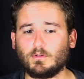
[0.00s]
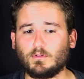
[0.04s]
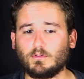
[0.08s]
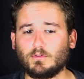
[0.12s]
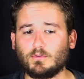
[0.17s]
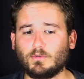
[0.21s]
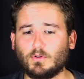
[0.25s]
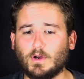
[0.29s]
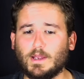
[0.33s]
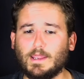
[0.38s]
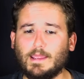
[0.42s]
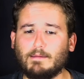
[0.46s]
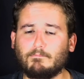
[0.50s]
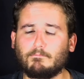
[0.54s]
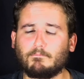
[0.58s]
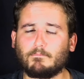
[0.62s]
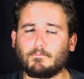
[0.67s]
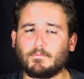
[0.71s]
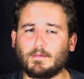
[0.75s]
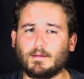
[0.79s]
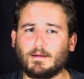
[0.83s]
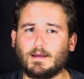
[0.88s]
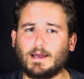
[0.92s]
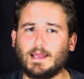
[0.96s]
So
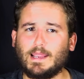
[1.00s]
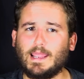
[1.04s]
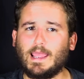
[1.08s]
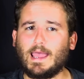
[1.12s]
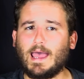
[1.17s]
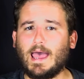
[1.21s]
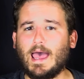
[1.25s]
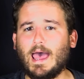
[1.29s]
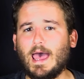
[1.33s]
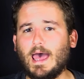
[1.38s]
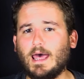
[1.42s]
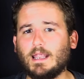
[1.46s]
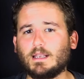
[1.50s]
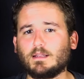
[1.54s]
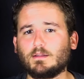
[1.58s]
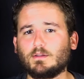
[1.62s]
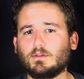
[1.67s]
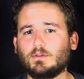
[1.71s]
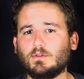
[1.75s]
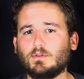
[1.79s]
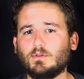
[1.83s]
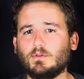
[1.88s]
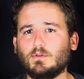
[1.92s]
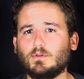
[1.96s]
I had
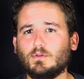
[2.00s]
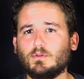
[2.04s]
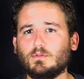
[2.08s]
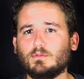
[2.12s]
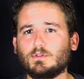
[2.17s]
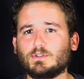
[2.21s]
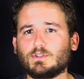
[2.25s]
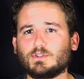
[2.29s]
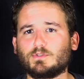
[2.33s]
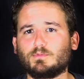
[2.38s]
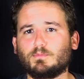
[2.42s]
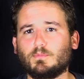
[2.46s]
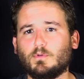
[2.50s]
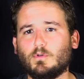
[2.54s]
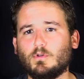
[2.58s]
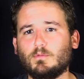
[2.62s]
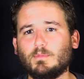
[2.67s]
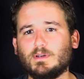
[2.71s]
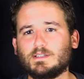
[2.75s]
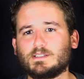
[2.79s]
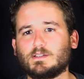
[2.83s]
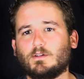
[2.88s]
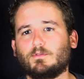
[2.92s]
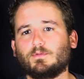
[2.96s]
to just pull
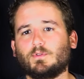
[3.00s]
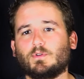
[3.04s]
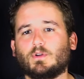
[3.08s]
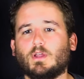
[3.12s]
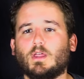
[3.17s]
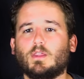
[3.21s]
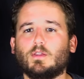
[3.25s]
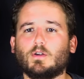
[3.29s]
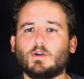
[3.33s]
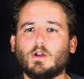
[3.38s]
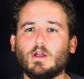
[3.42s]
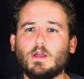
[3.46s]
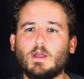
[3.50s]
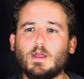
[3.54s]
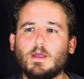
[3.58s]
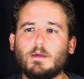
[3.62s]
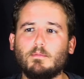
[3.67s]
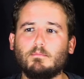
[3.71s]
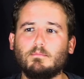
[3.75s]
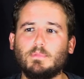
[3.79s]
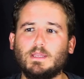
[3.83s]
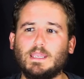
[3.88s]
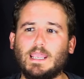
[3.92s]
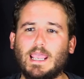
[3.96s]
myself together,
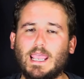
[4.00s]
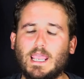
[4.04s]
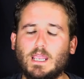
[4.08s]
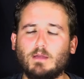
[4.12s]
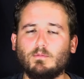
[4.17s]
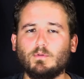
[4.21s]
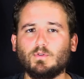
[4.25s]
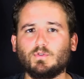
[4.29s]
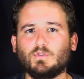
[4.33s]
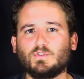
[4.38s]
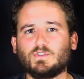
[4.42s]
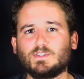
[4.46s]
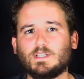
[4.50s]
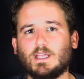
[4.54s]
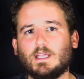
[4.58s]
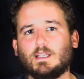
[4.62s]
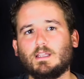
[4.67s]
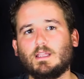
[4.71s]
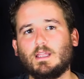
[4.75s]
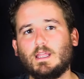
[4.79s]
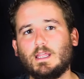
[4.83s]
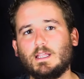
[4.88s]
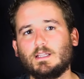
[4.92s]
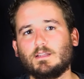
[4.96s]
be able to
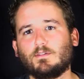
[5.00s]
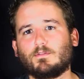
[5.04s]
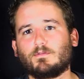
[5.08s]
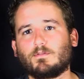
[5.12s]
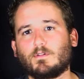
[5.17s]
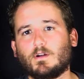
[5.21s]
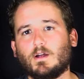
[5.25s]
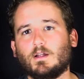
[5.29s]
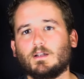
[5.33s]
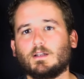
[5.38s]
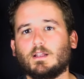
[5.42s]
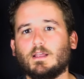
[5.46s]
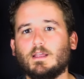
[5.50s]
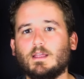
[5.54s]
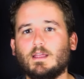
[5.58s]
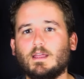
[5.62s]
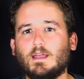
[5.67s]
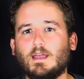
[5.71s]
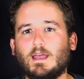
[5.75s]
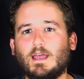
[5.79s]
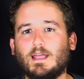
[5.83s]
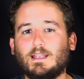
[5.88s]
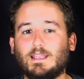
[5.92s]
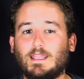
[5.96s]
stand in the front,
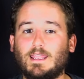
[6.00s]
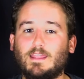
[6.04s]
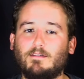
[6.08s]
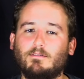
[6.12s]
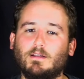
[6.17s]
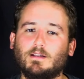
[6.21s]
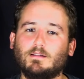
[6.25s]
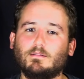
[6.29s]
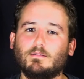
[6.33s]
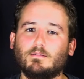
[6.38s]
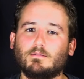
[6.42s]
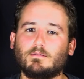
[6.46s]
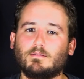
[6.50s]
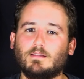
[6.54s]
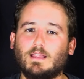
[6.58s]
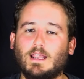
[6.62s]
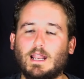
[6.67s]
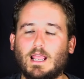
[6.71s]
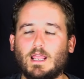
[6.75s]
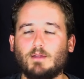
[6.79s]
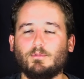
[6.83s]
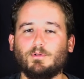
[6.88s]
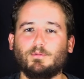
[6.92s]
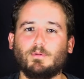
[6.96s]
and even
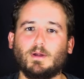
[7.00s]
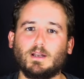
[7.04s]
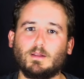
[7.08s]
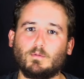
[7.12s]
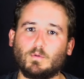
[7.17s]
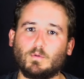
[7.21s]
that everybody